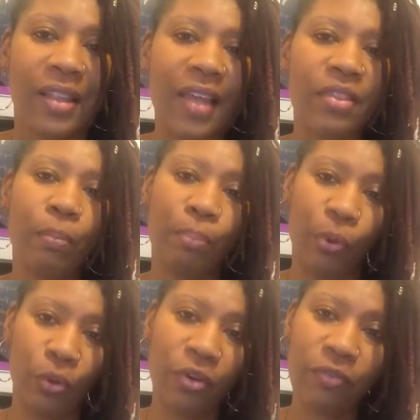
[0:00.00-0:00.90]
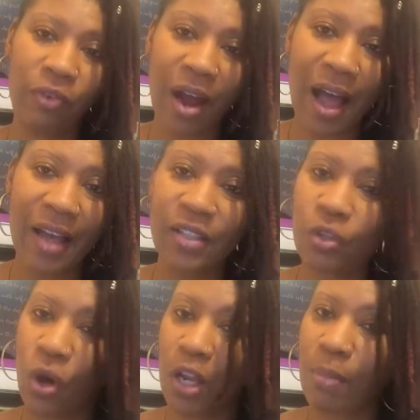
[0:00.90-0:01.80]
that the boat of Ra
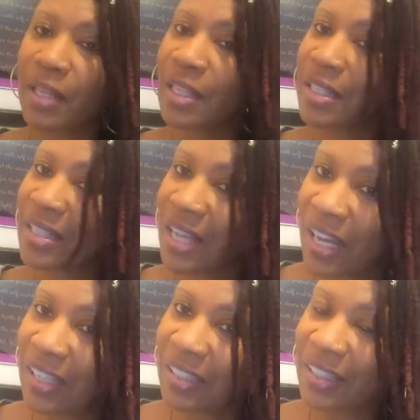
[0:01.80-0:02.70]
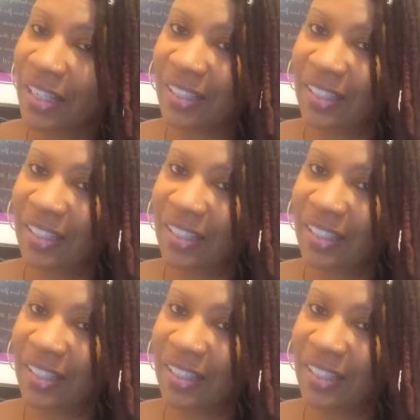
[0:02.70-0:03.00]
is all about the sun